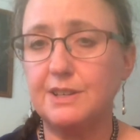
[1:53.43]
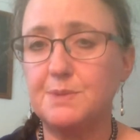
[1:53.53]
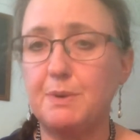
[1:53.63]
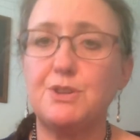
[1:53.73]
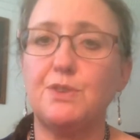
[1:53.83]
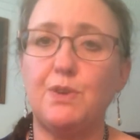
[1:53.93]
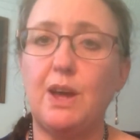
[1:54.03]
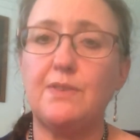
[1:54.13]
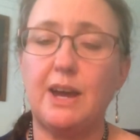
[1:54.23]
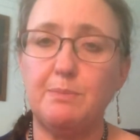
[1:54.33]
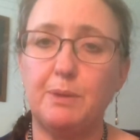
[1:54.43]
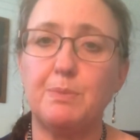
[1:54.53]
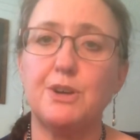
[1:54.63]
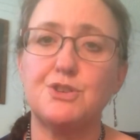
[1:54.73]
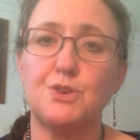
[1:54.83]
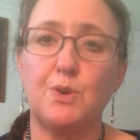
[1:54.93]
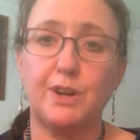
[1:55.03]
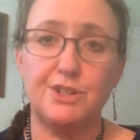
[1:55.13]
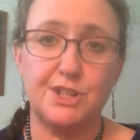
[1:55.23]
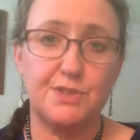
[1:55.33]
especially if you have high blood pressure or
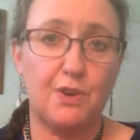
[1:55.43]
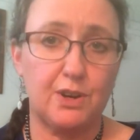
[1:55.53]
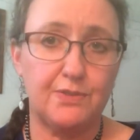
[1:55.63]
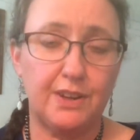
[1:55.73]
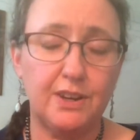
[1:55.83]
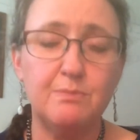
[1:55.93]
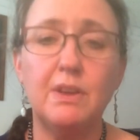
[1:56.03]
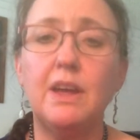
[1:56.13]
congestive heart failure,